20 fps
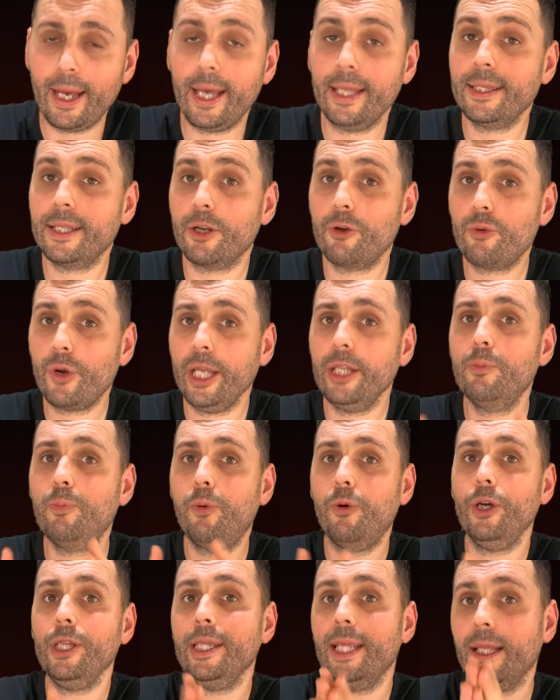And the great
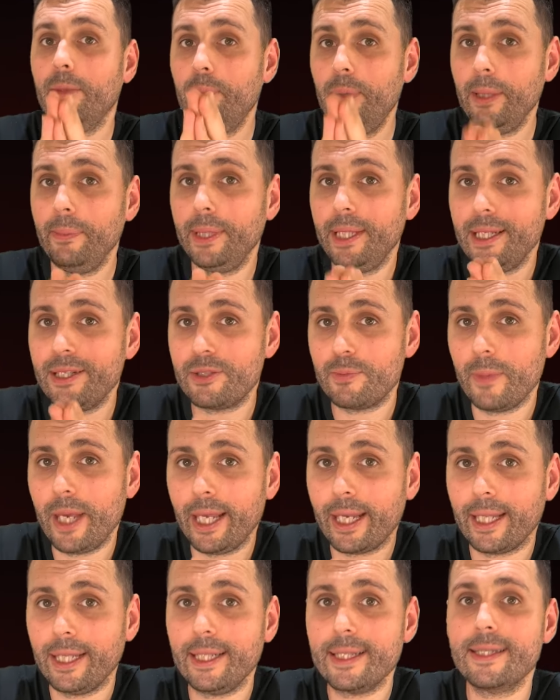point that P B D is
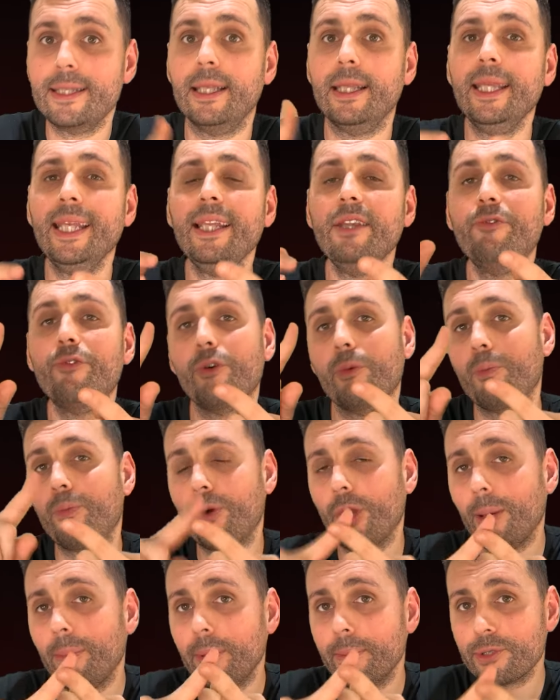making is the need for
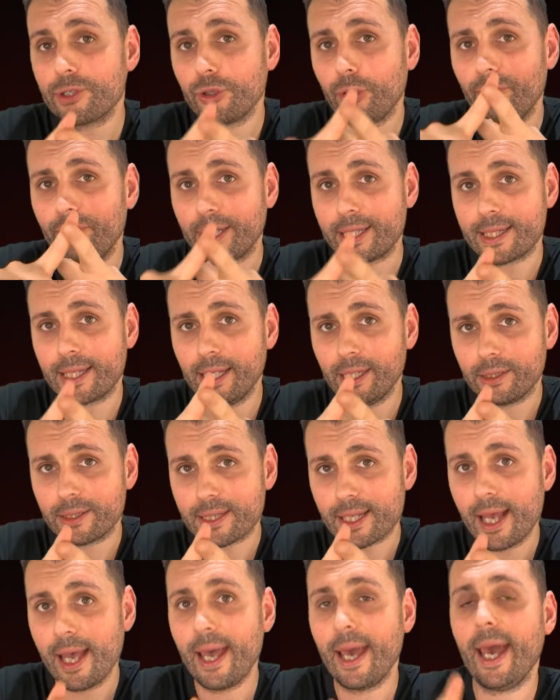problem-solving
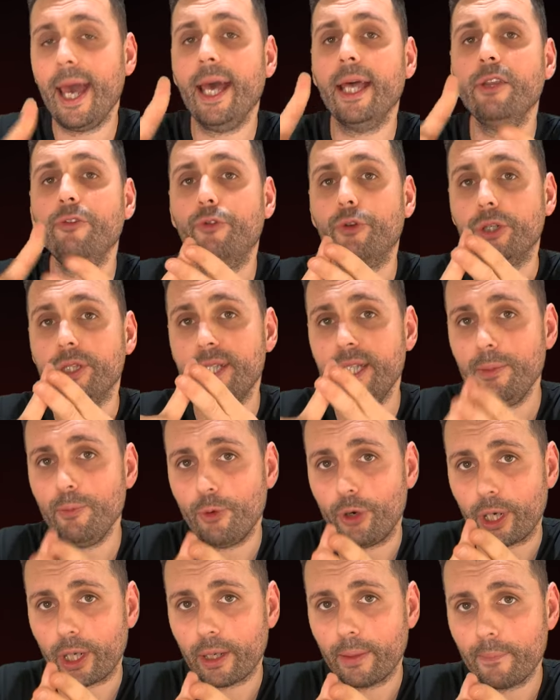skills and for
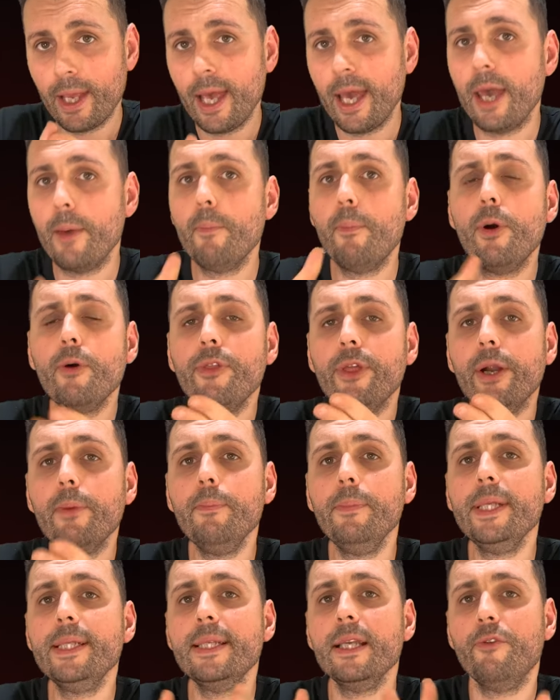teamwork. And both are
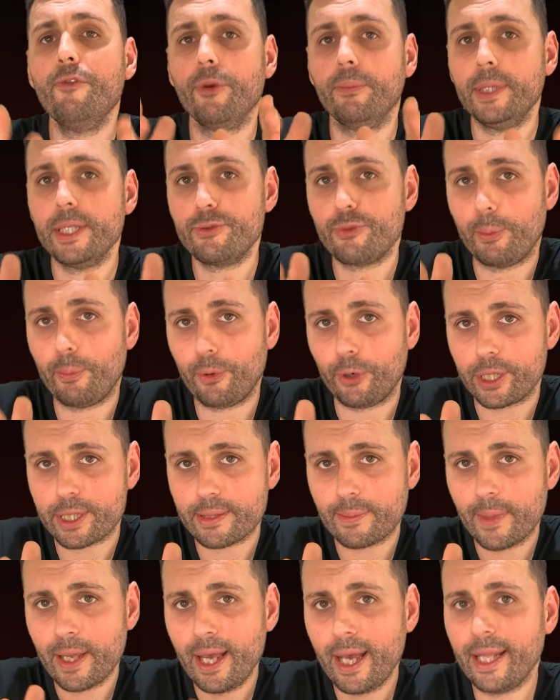missing from these reports.
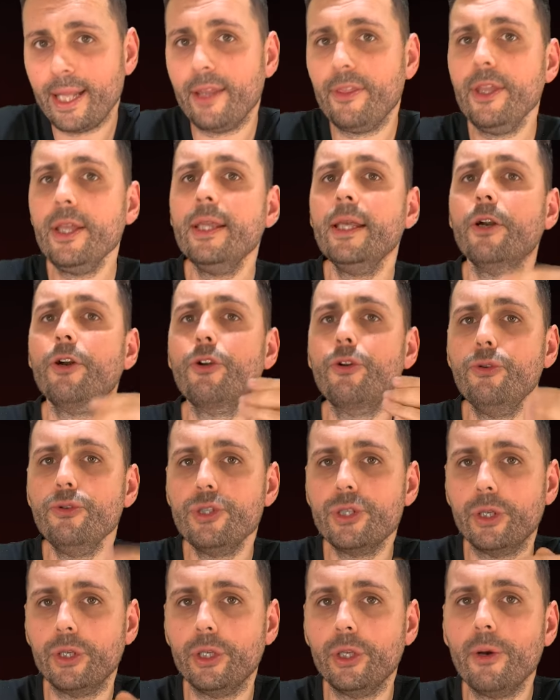And I think they're
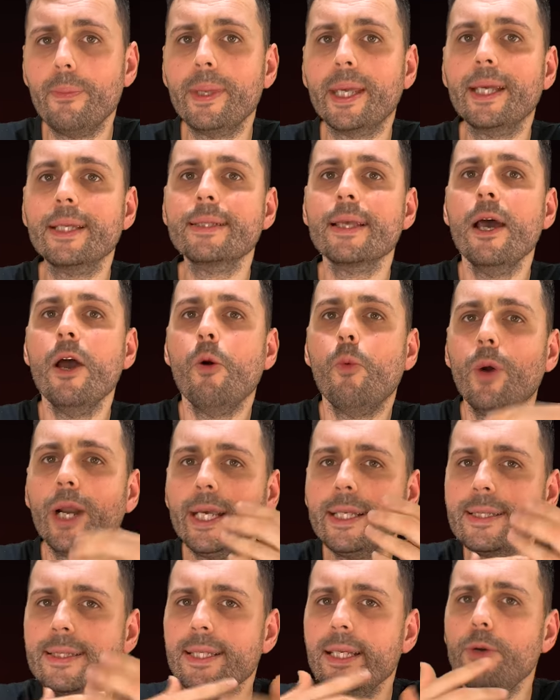crucial, you know, because what
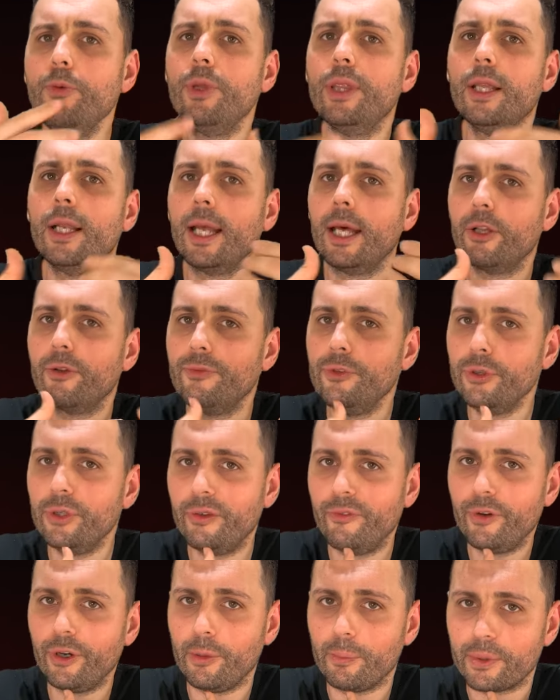I see with a lot of new
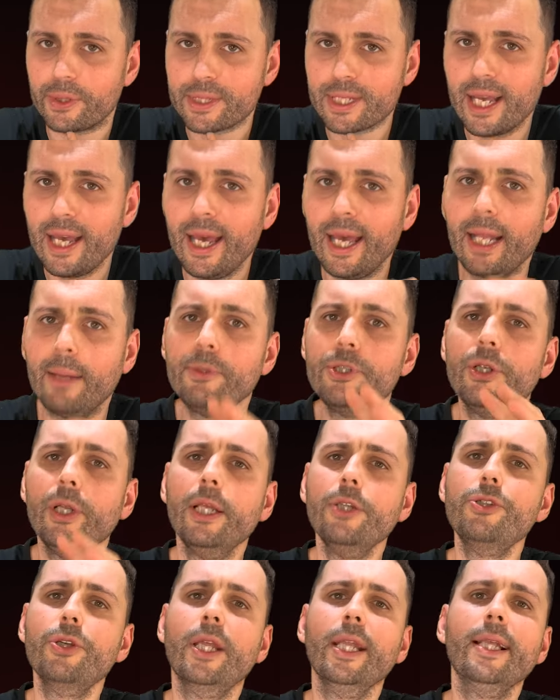developers, and I'm sure
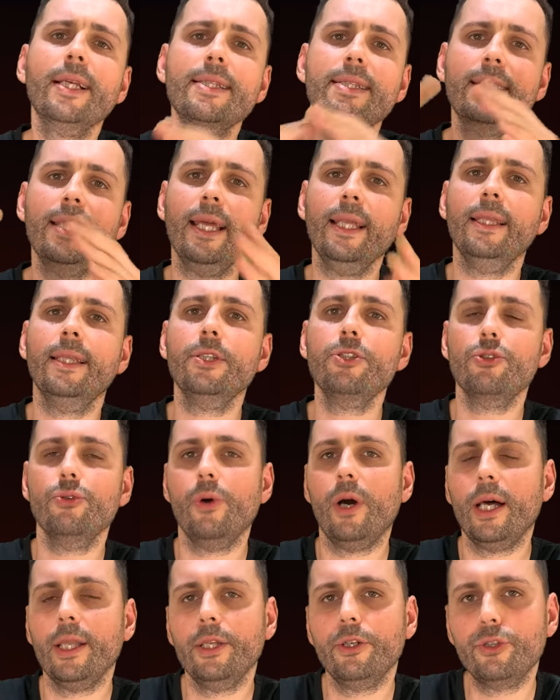that you can extend this
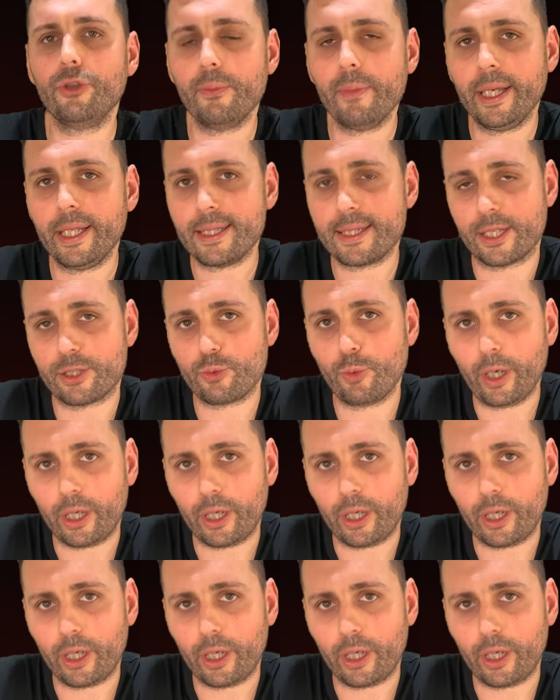to other domains as